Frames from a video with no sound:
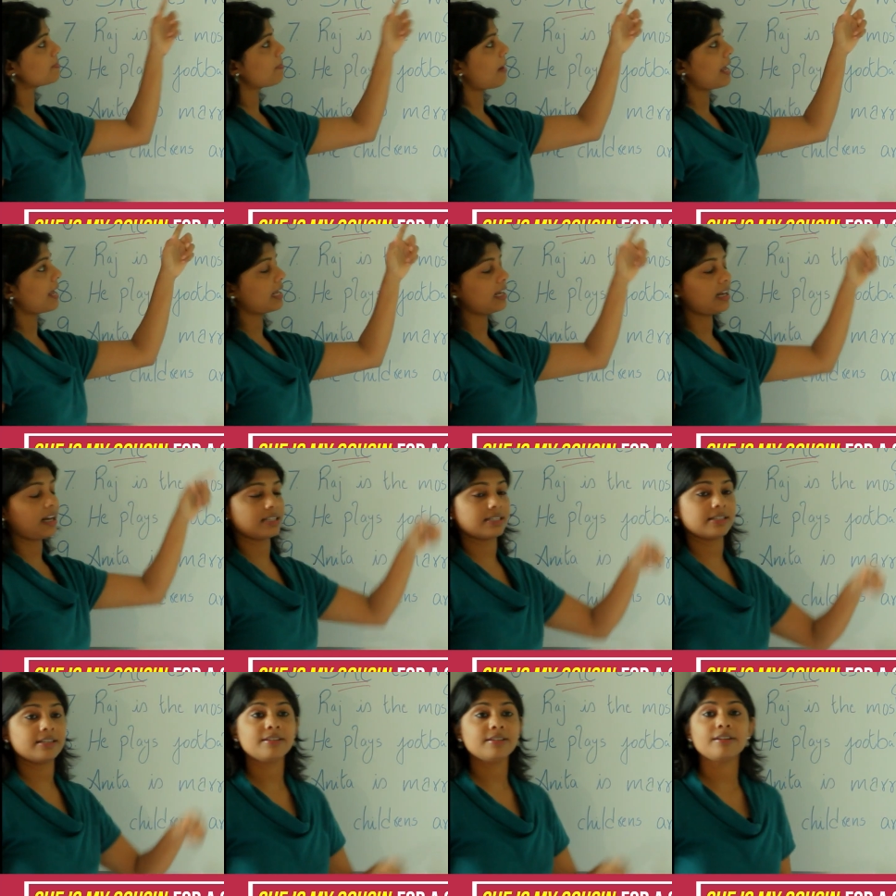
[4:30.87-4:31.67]
my
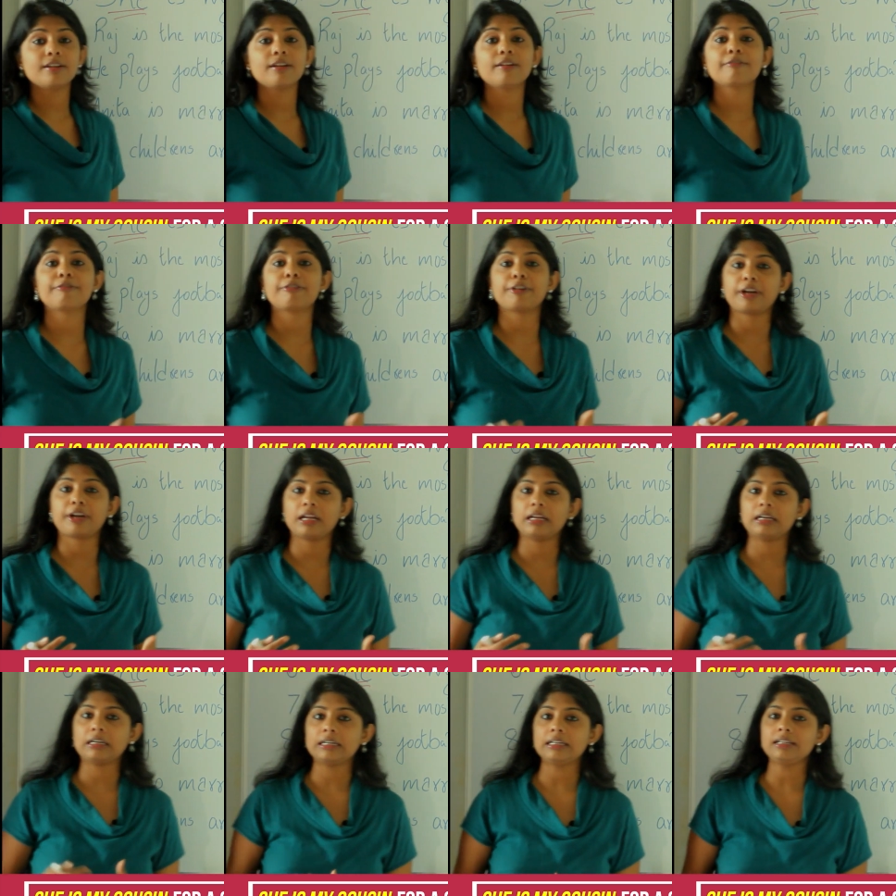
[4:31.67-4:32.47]
cousin for a
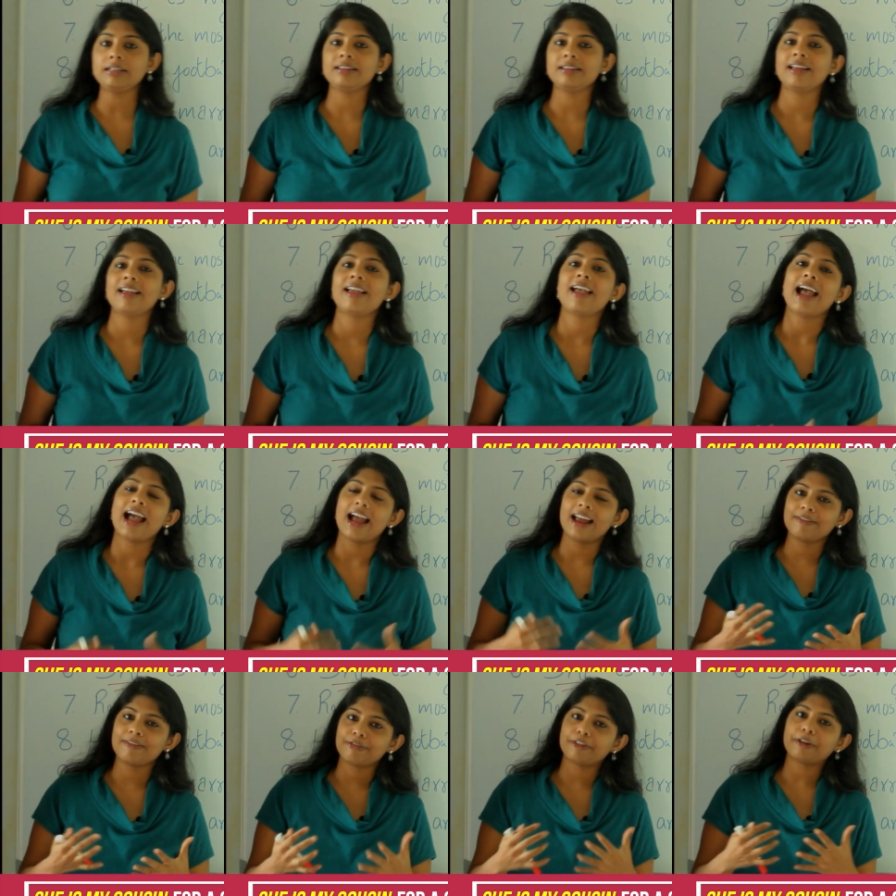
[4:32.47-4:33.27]
girl,
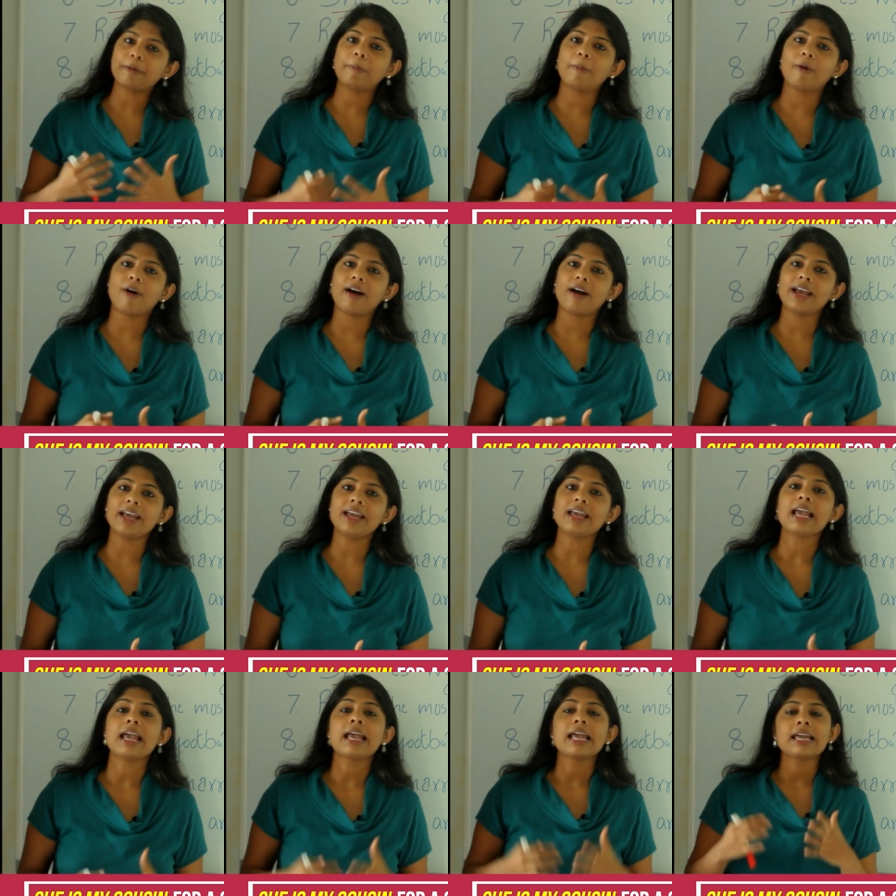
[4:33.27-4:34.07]
and for a boy,
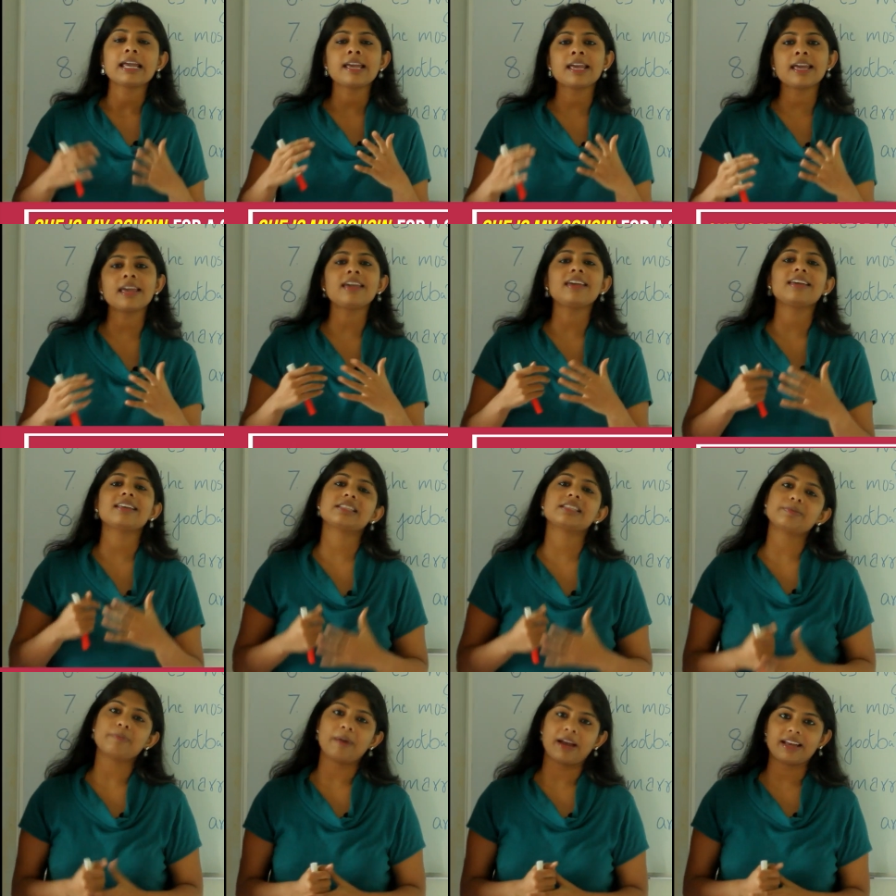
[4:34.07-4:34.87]
he
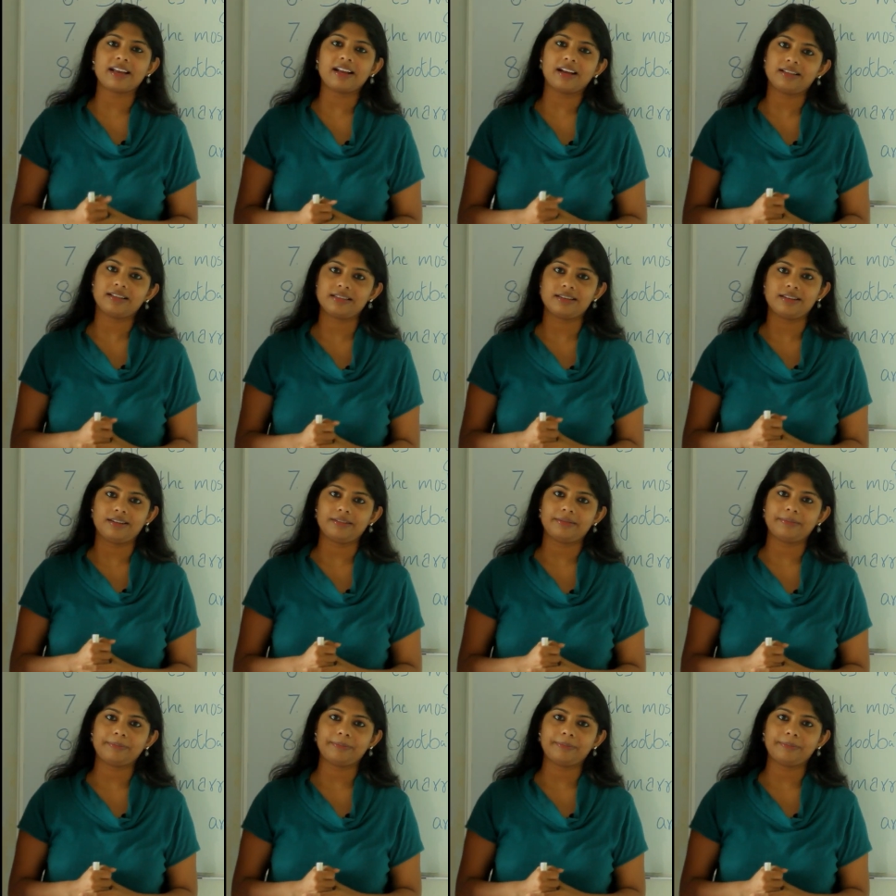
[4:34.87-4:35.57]
is my cousin.